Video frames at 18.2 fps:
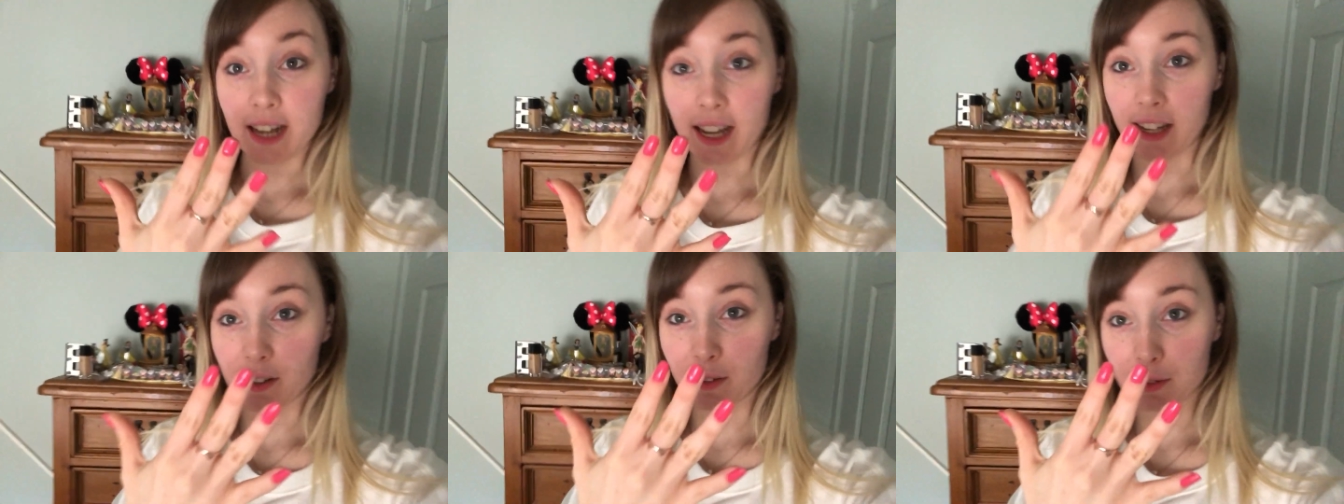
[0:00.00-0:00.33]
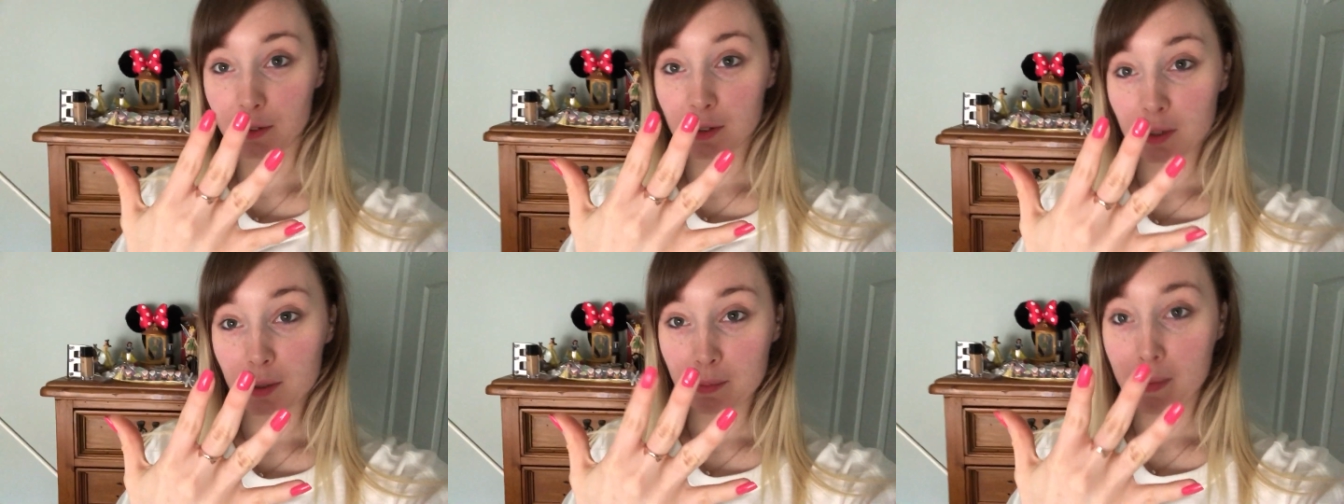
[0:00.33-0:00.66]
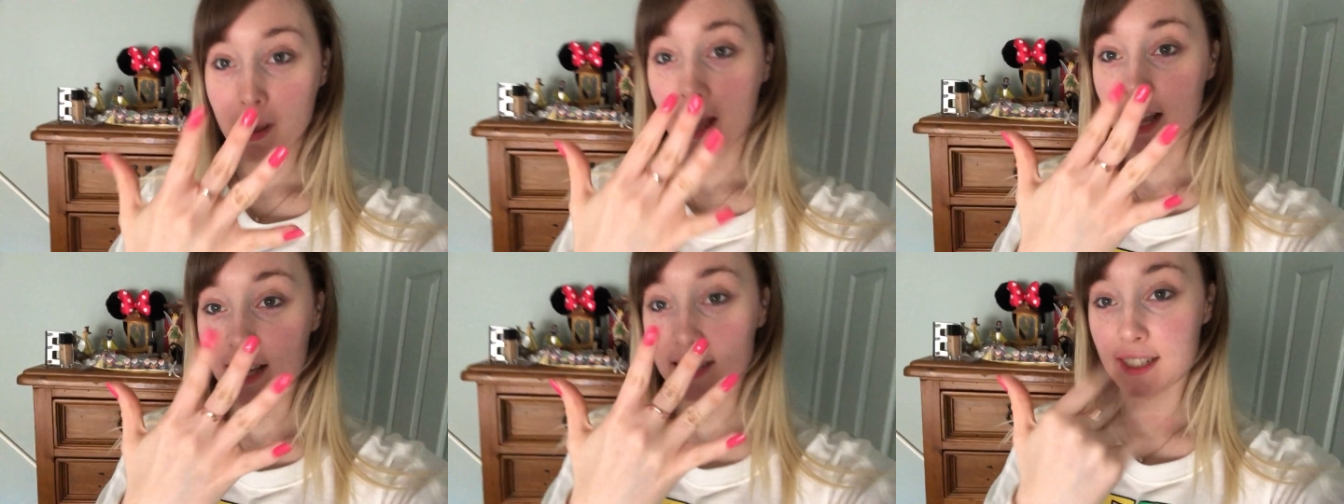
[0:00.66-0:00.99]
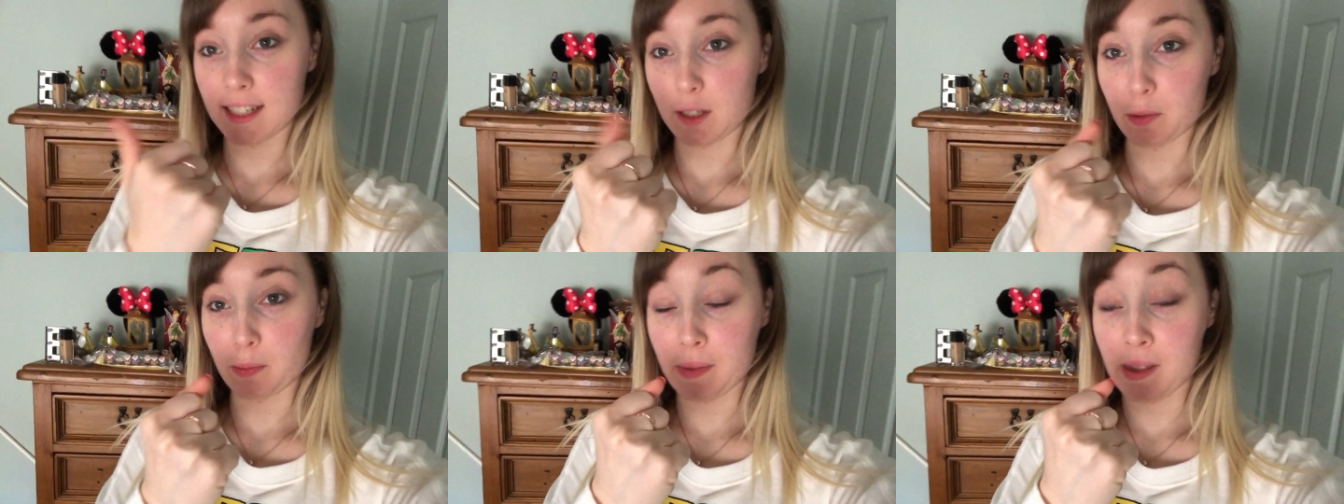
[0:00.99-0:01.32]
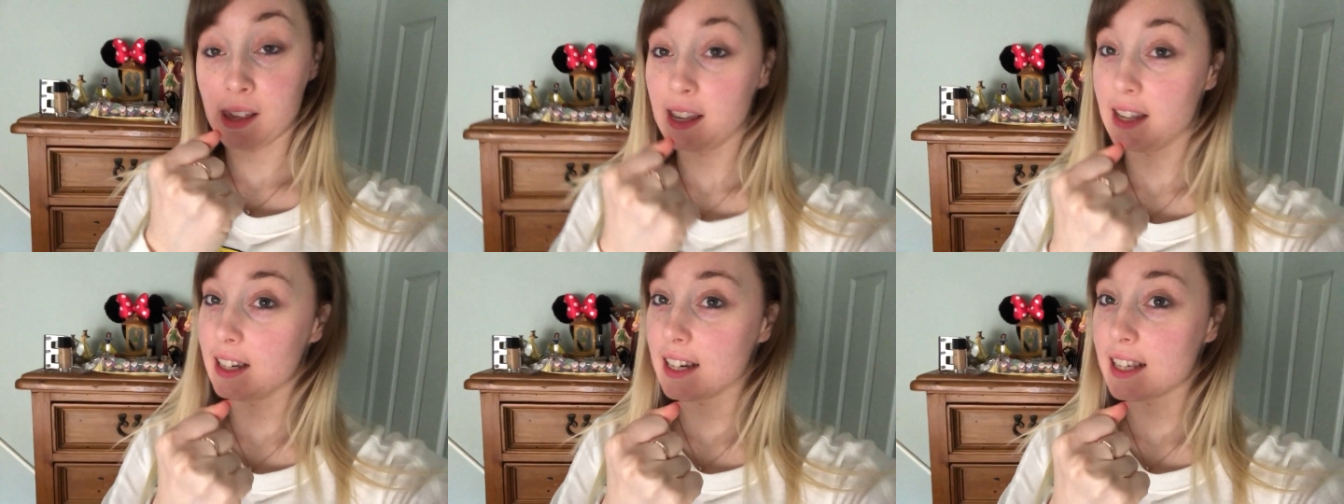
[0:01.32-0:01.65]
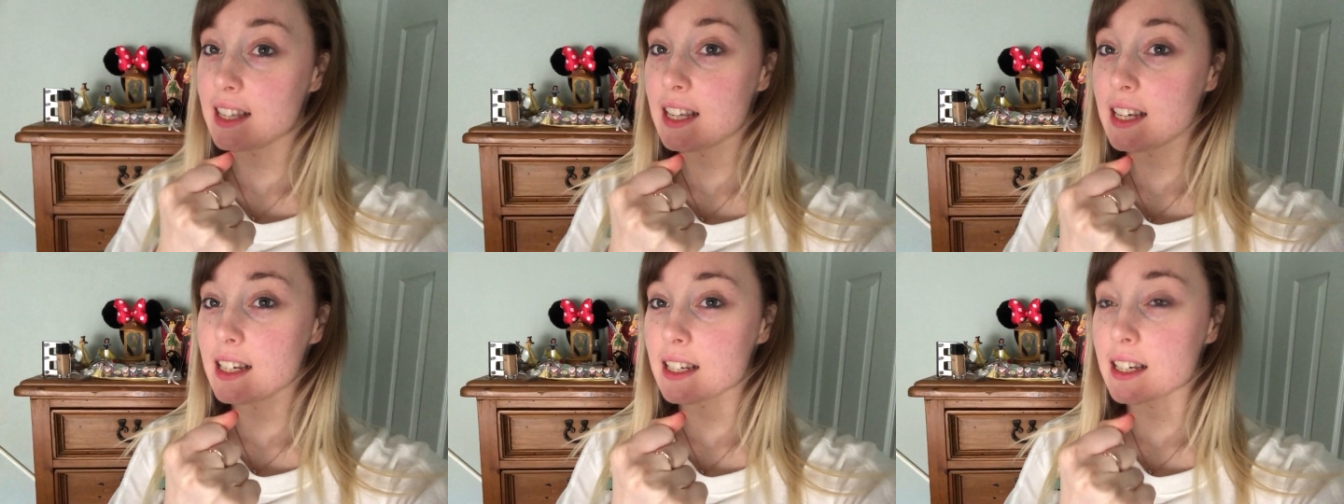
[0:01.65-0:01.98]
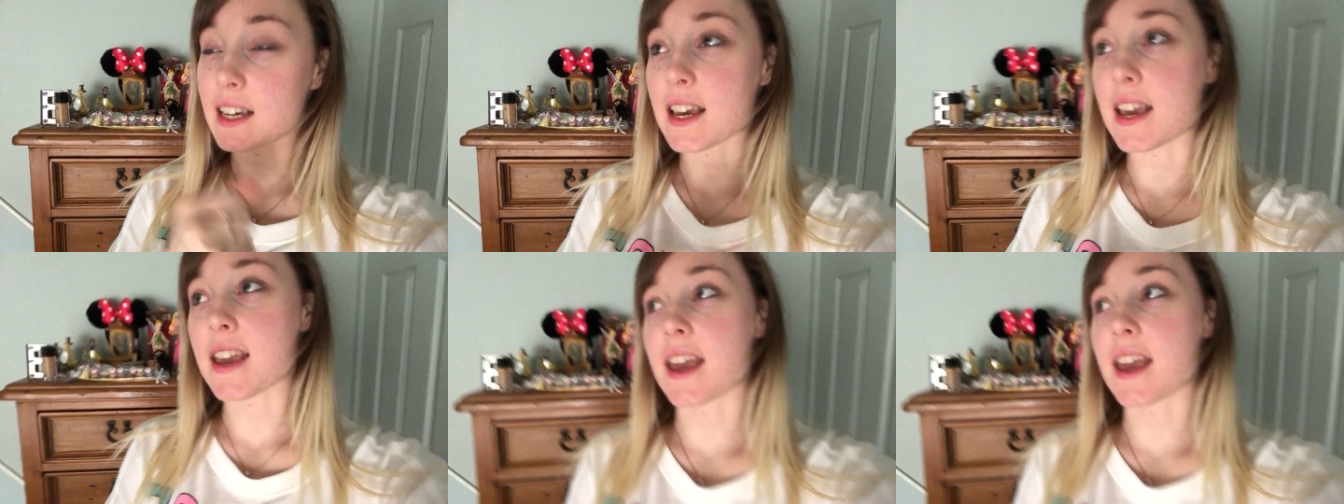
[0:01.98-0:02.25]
nails, pastel pink I think,